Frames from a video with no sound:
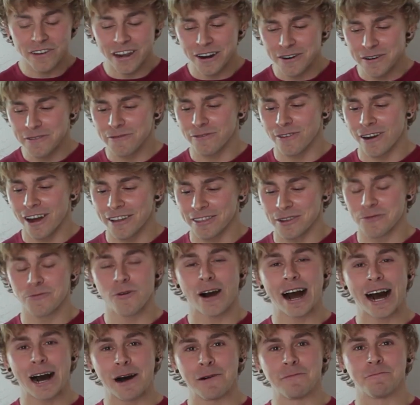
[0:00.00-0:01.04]
Very frothy,
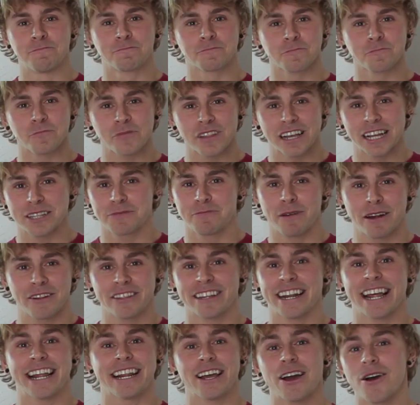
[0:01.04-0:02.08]
wow. That's better
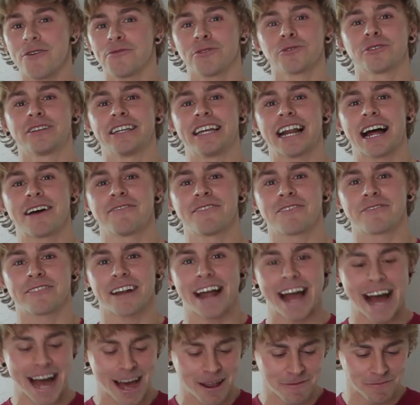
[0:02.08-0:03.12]
than any Ovaltine I've ever
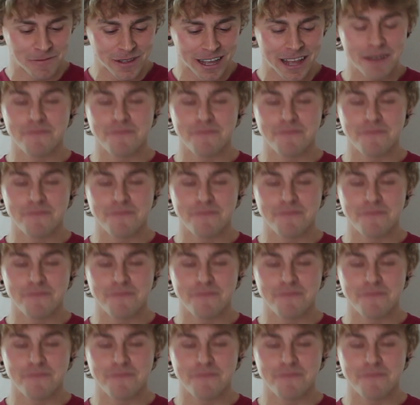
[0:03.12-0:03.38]
had.